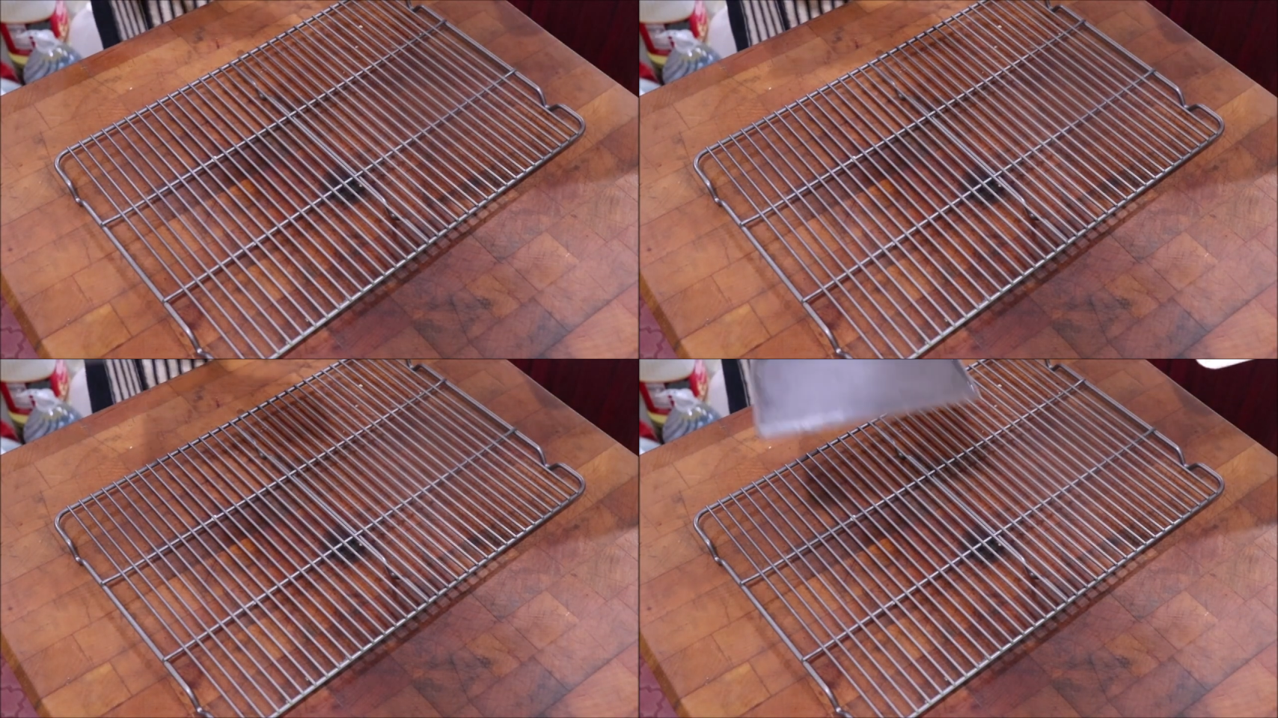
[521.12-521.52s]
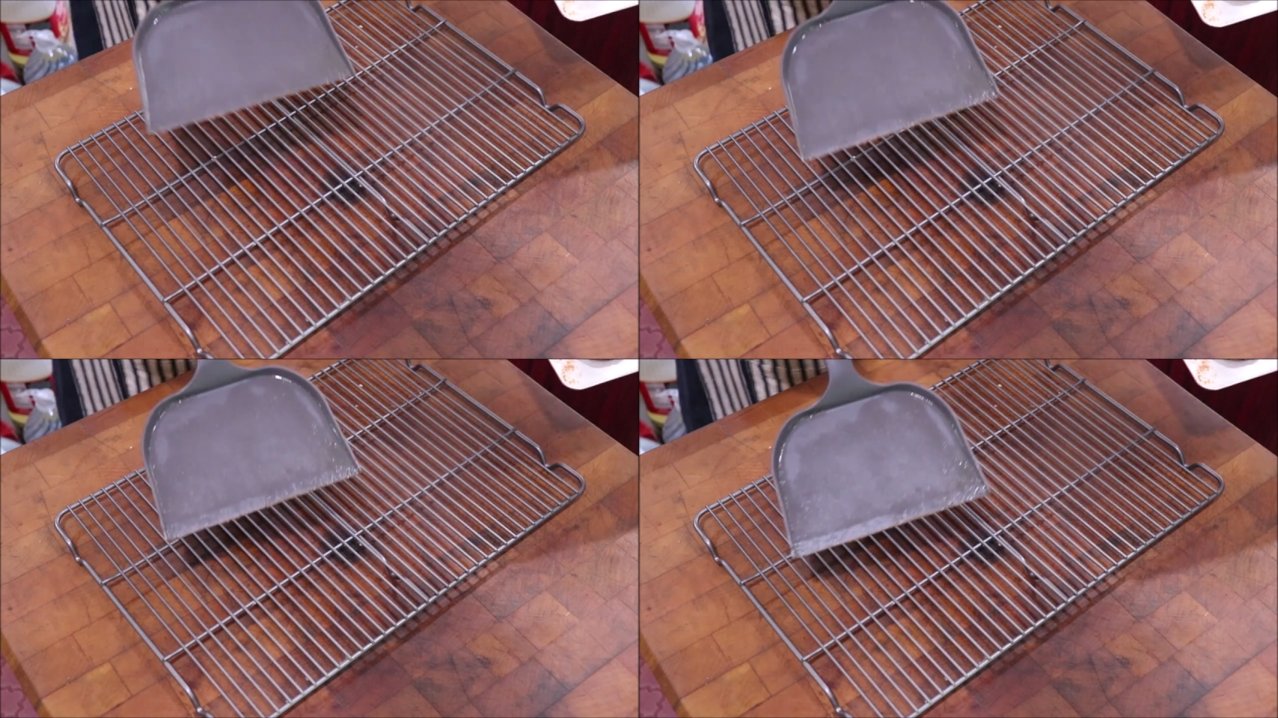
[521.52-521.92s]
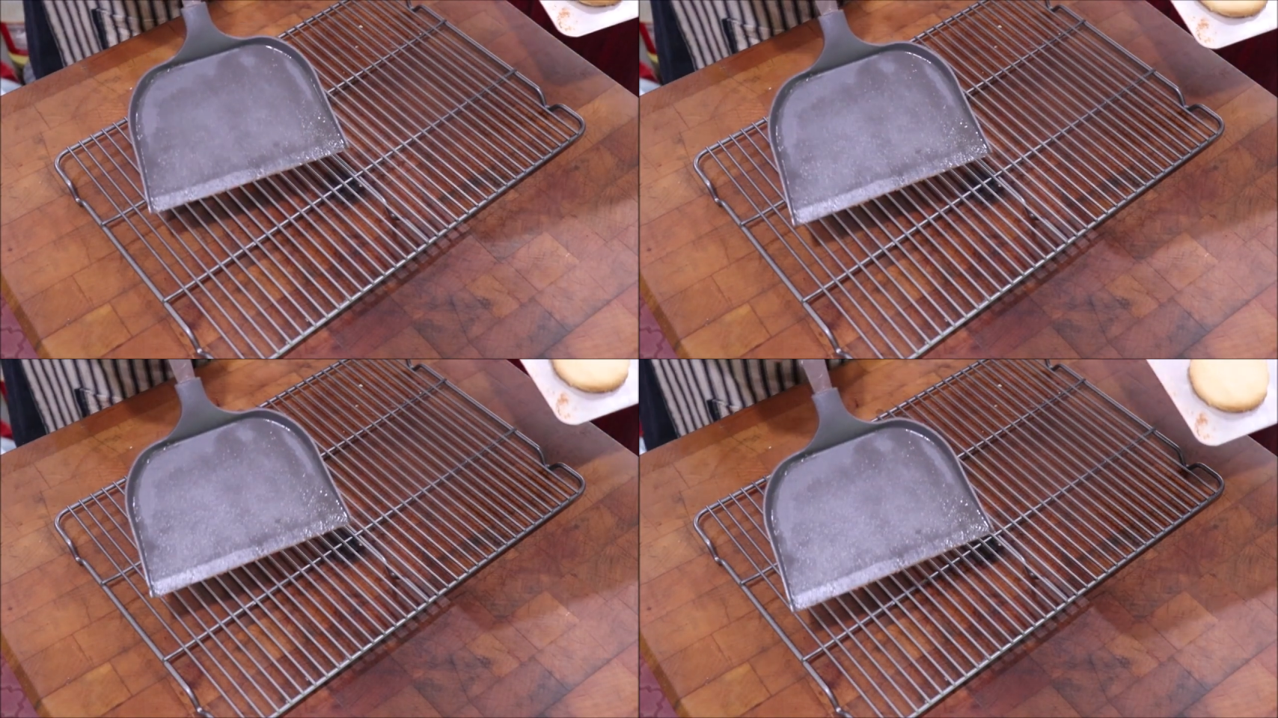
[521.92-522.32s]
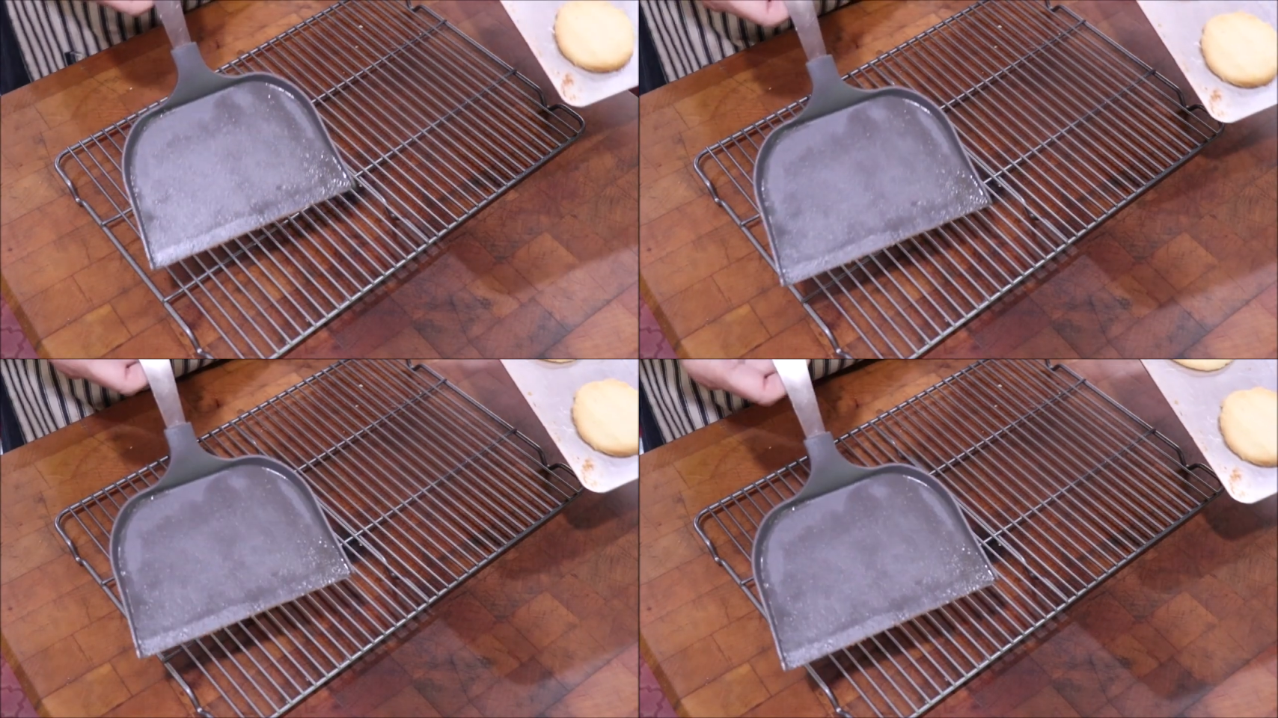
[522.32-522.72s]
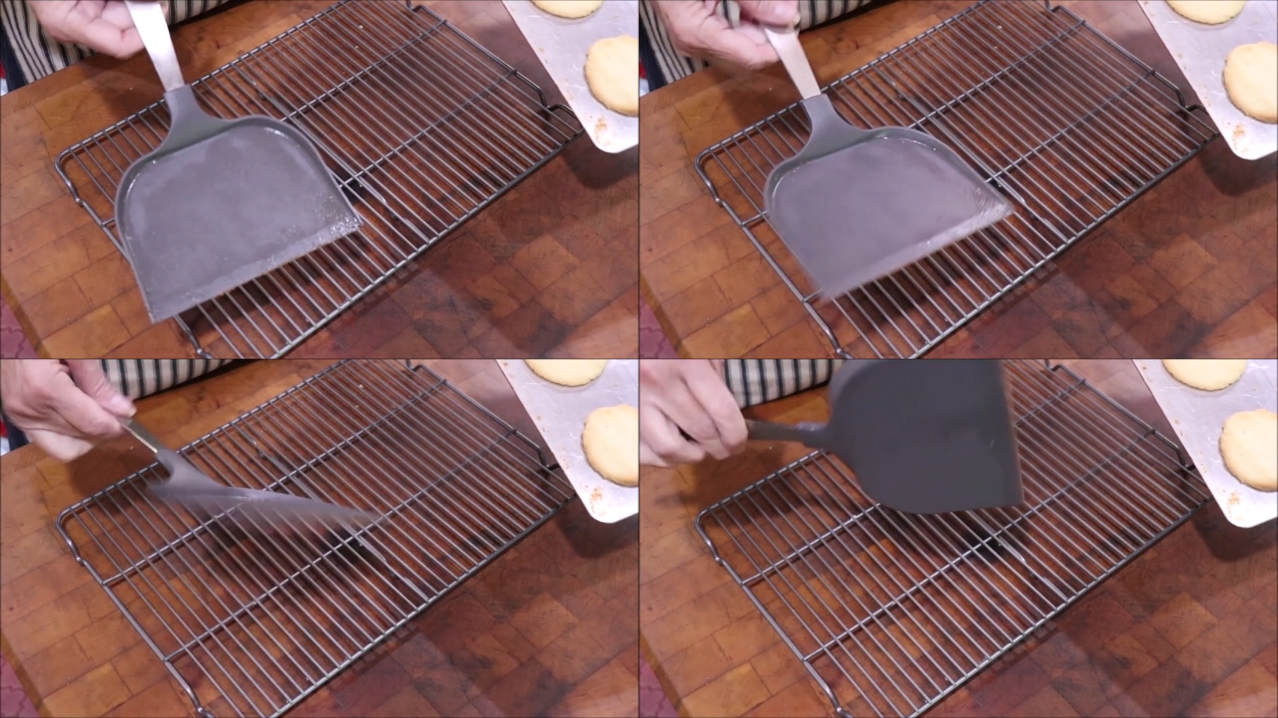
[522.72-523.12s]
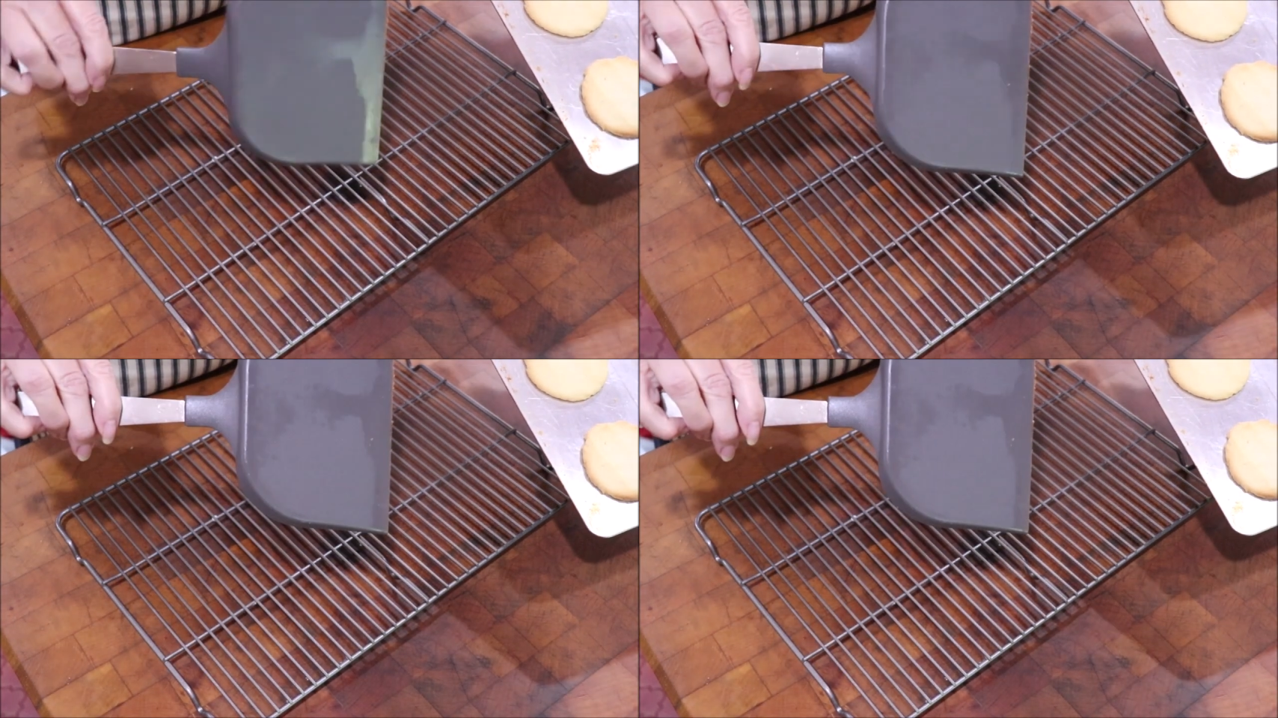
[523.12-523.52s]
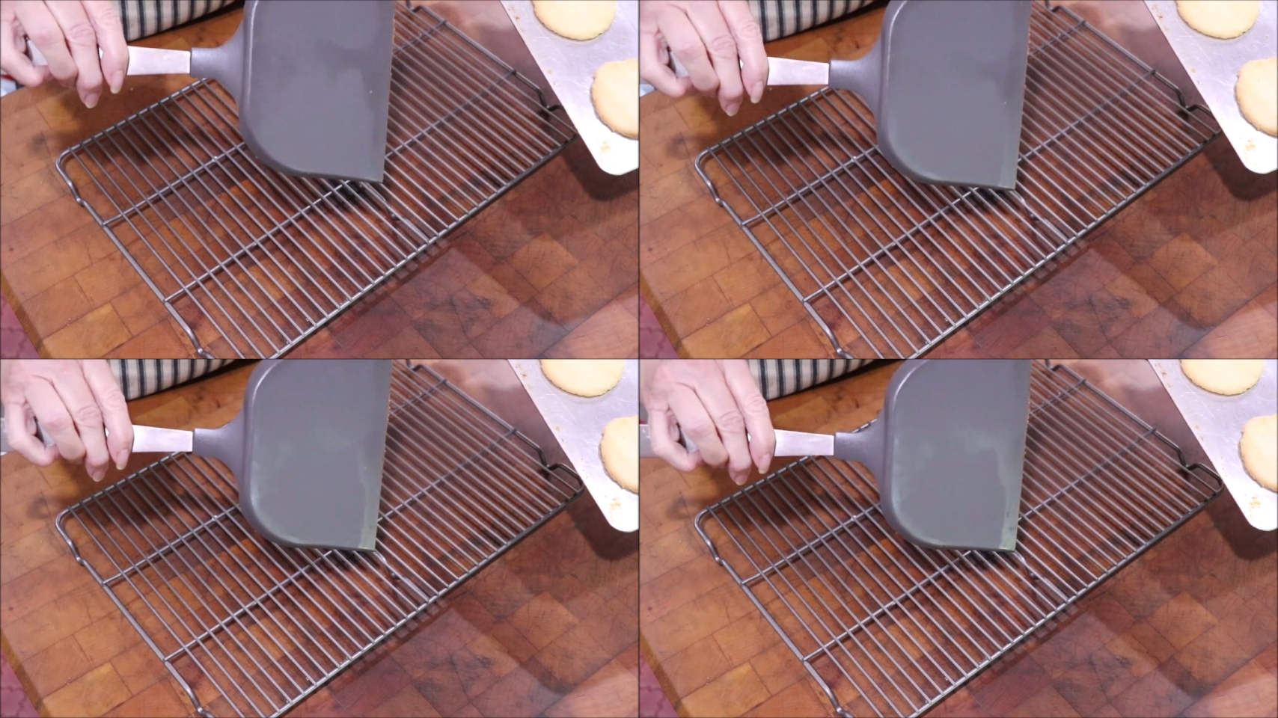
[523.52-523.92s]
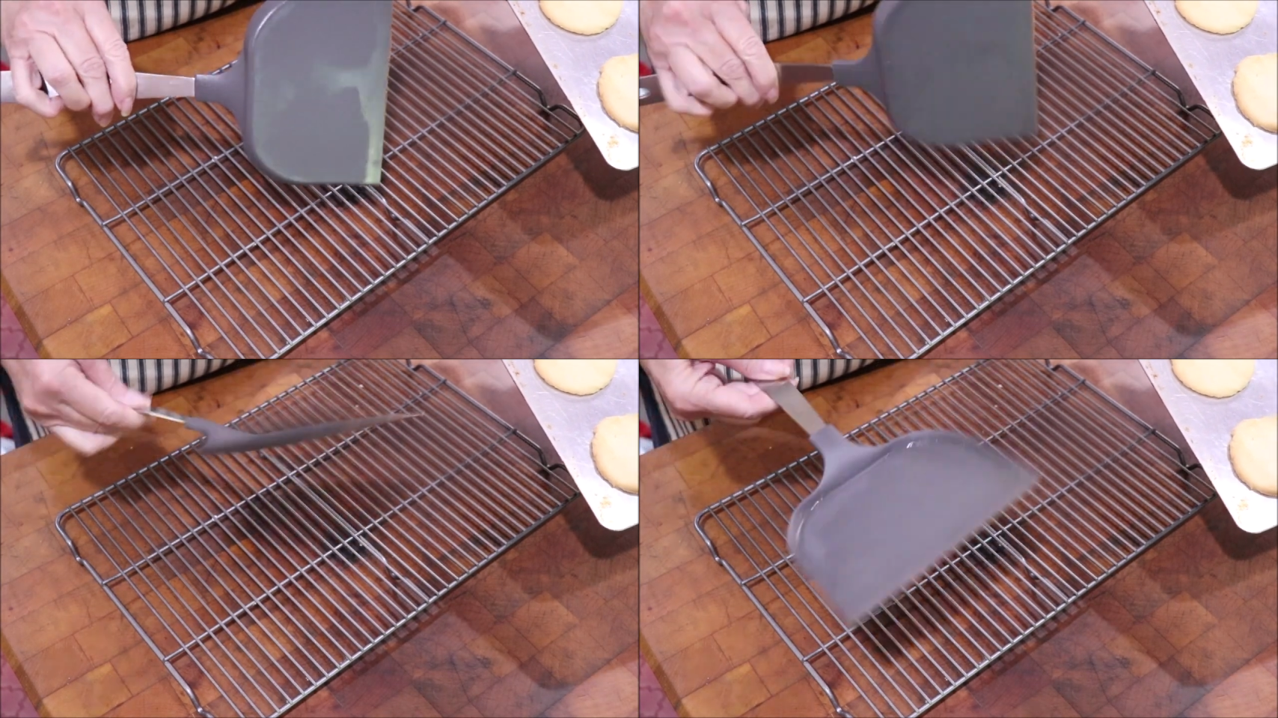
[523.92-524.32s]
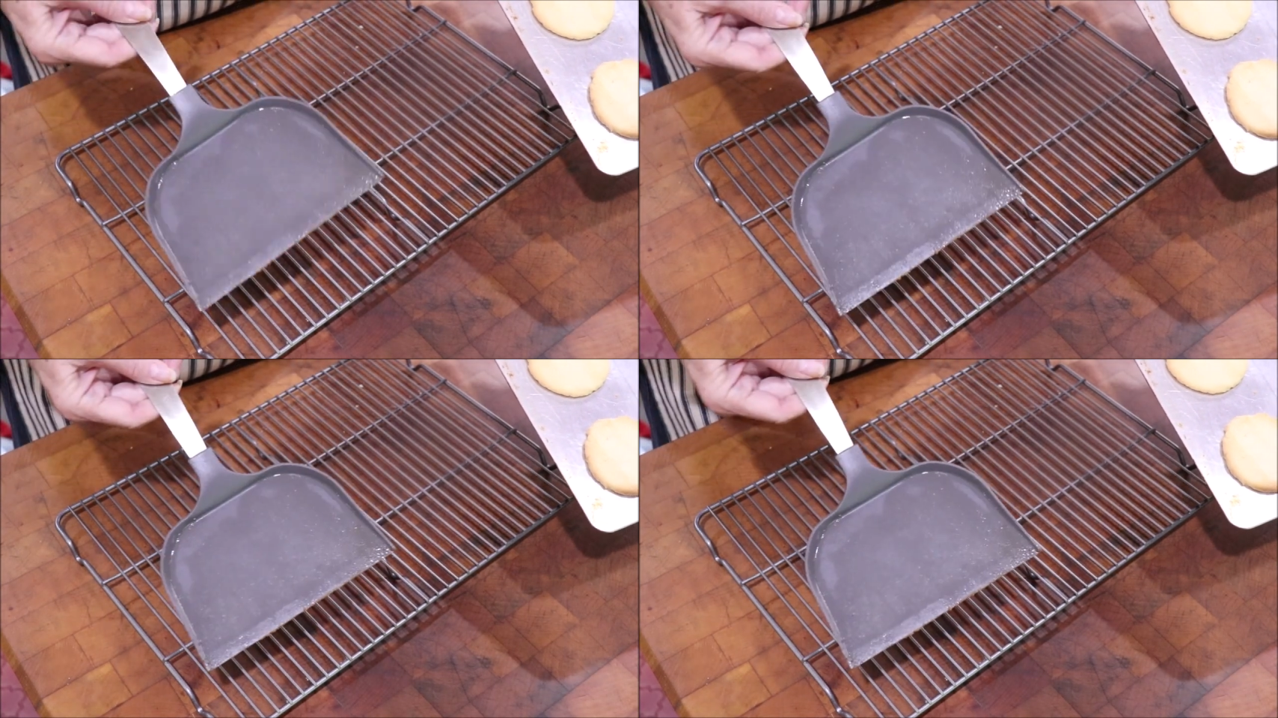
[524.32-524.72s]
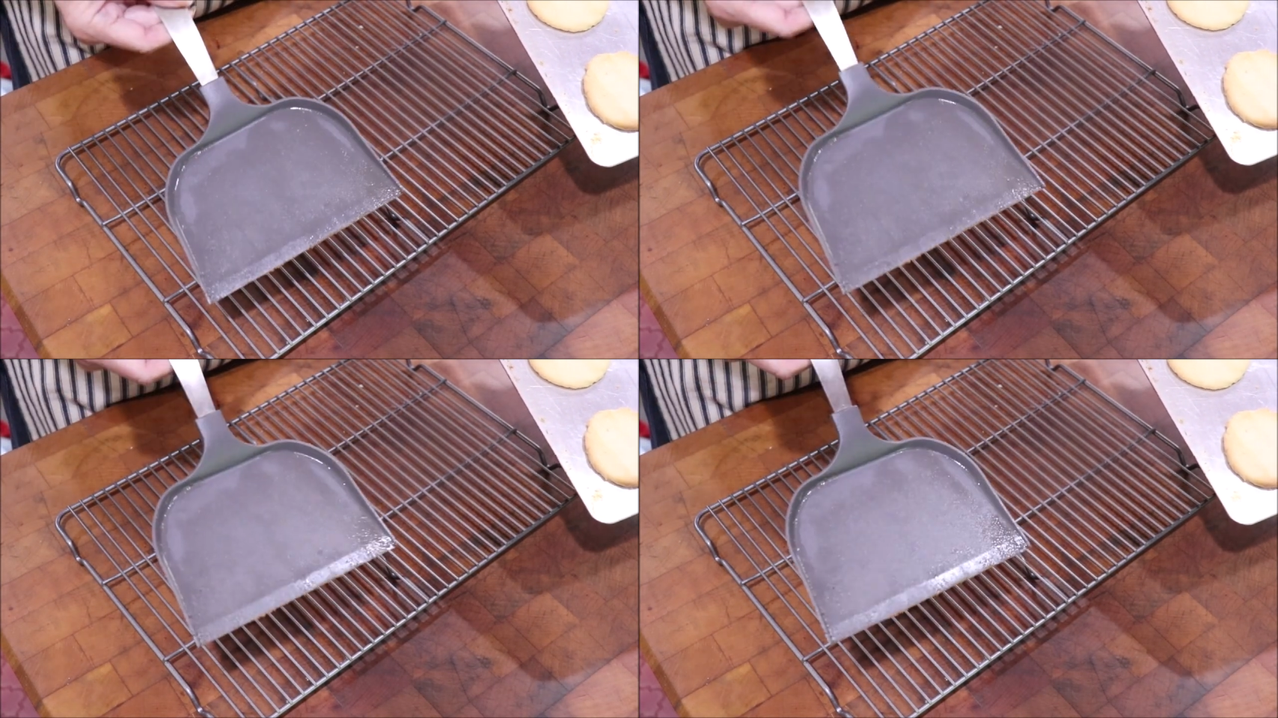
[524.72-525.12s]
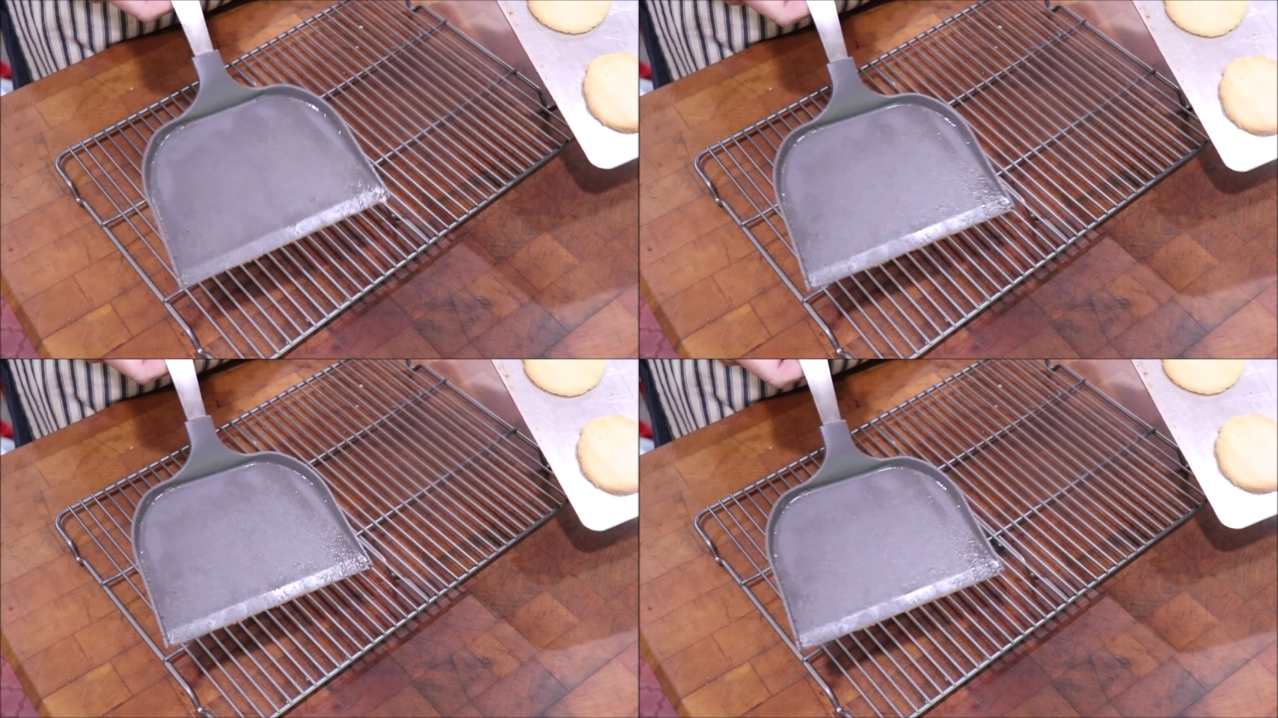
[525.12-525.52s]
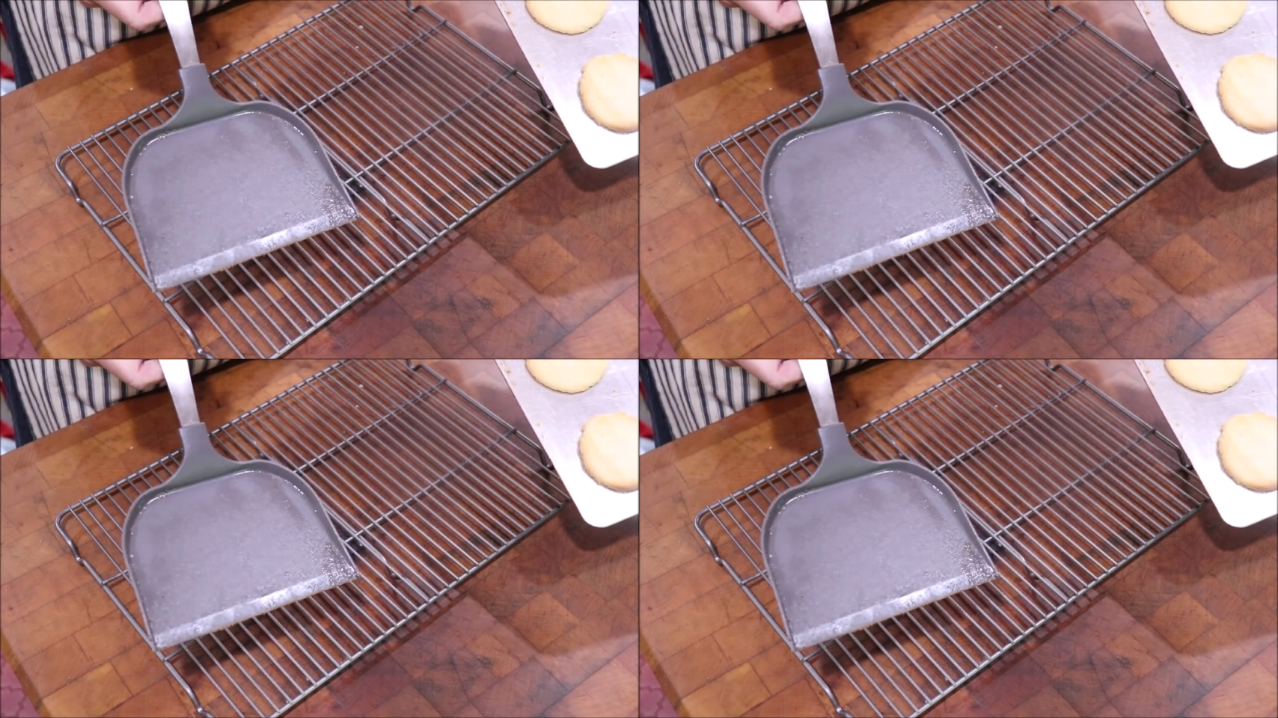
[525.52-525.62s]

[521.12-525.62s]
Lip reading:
(no speaker visible)